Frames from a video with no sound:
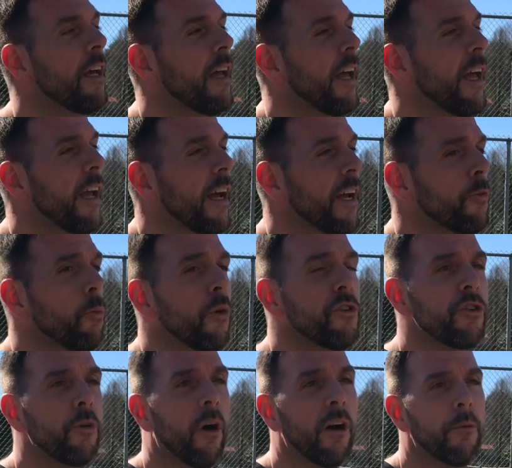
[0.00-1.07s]
And what
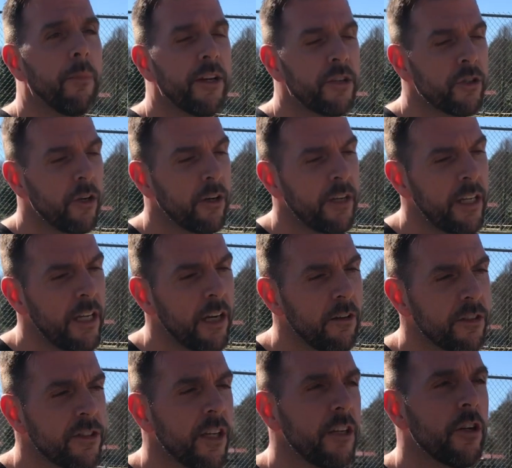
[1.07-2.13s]
you want to make sure here
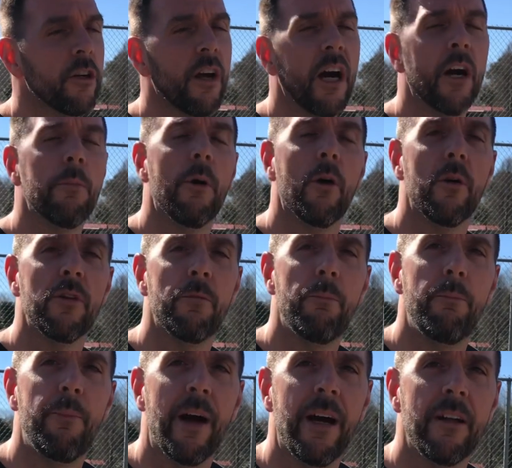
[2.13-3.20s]
is that your elbow is
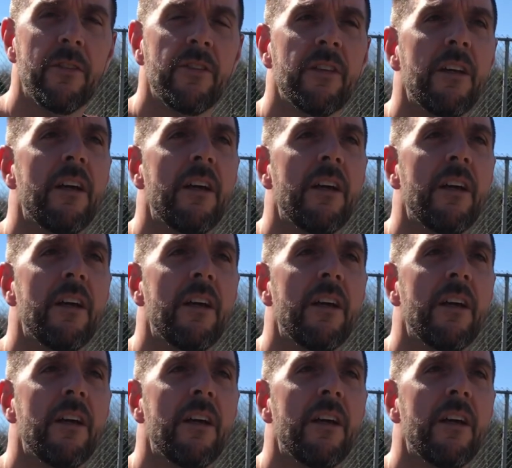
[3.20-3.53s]
bent,